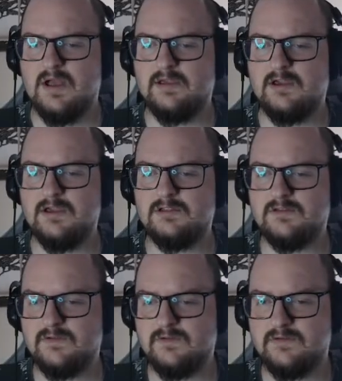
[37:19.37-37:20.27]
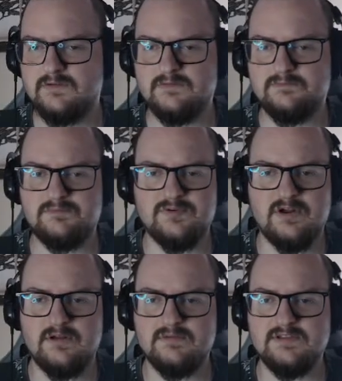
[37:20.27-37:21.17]
I'm going to
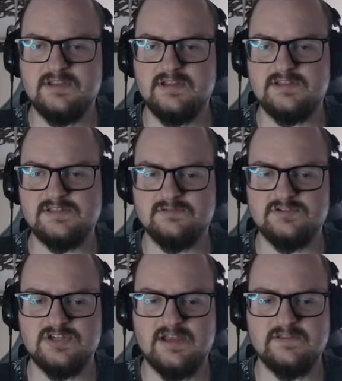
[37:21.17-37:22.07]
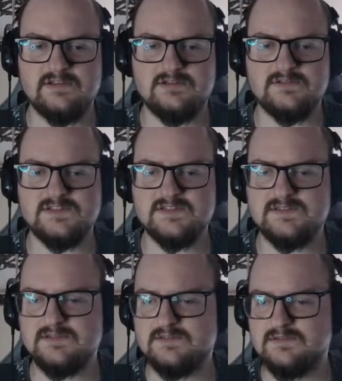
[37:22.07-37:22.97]
probably delete some
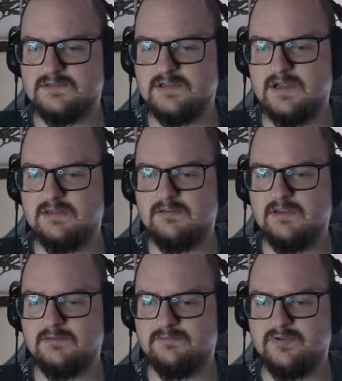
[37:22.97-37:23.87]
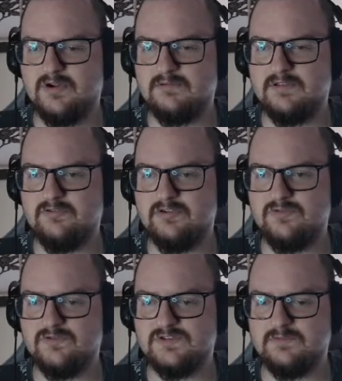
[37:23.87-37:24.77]
channels. I'm going to probably
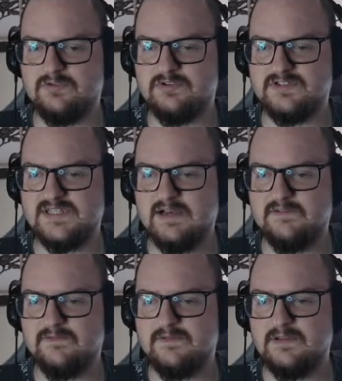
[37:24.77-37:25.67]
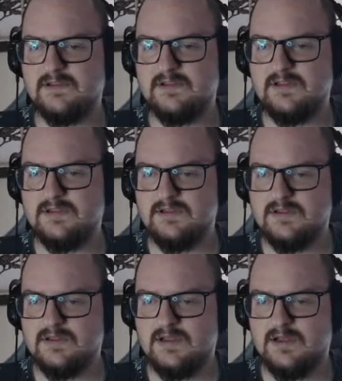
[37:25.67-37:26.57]
redo some other stuff.
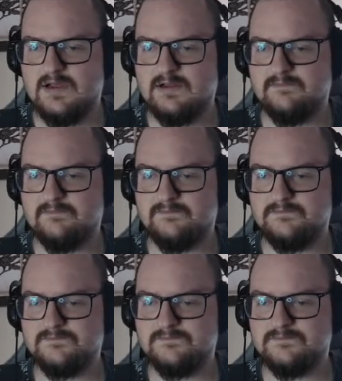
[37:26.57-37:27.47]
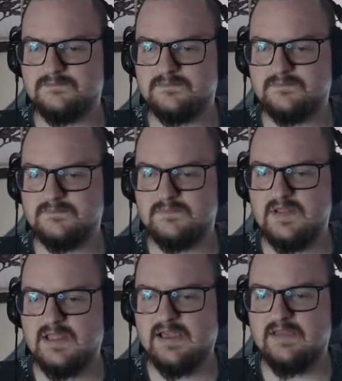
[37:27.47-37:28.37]

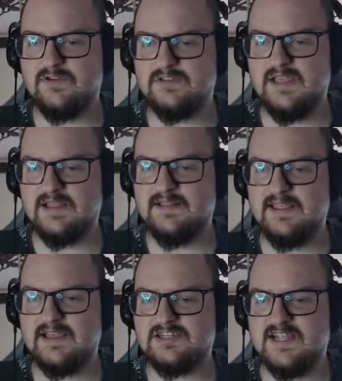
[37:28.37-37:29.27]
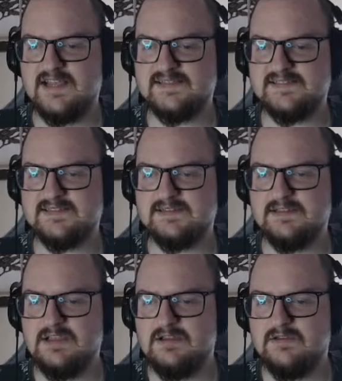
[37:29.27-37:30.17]
Like I've got the idea chest,
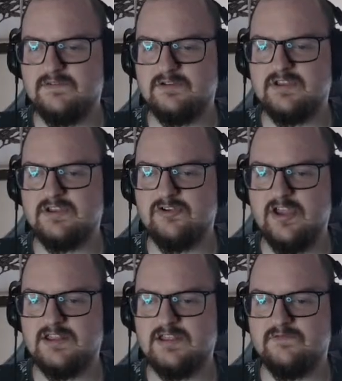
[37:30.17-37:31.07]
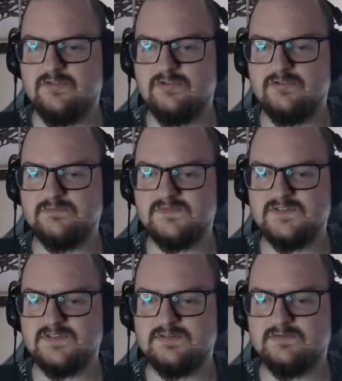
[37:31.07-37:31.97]
I've got the creative
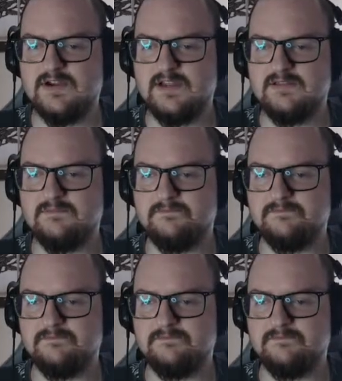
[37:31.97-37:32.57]
rooms, right?